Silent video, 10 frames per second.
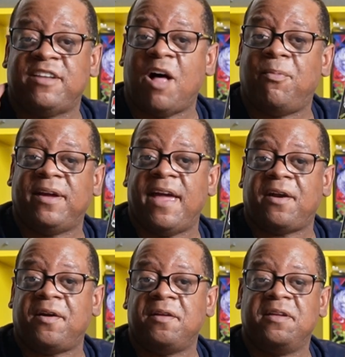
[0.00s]

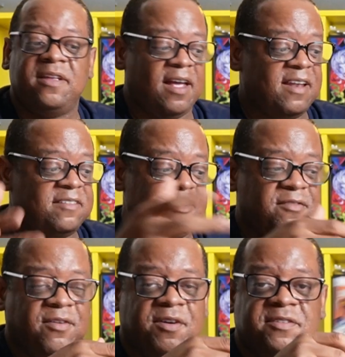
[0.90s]
doppelganger in his
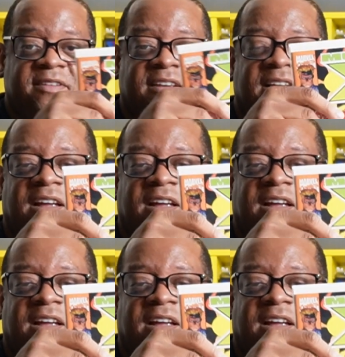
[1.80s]
universe.